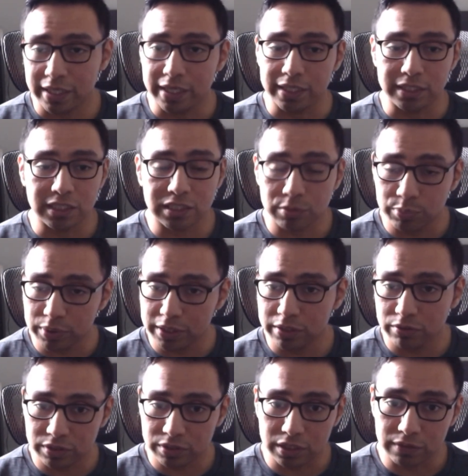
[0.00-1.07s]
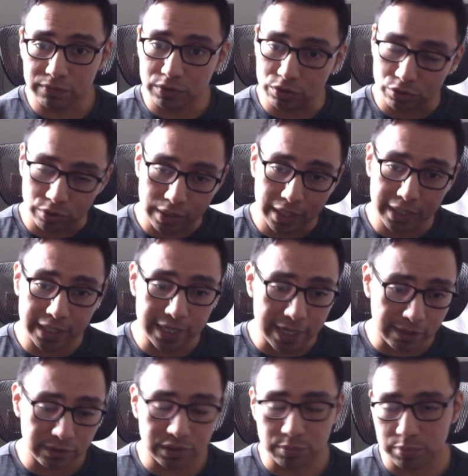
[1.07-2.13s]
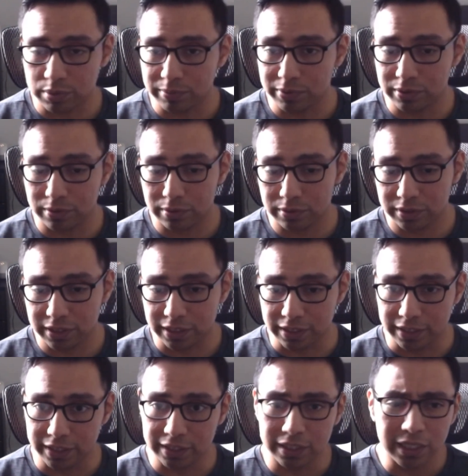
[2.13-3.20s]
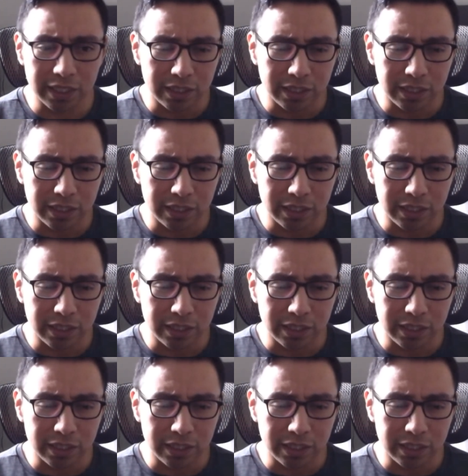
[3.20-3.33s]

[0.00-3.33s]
and discipline yourself to trying out the Pomodoro technique.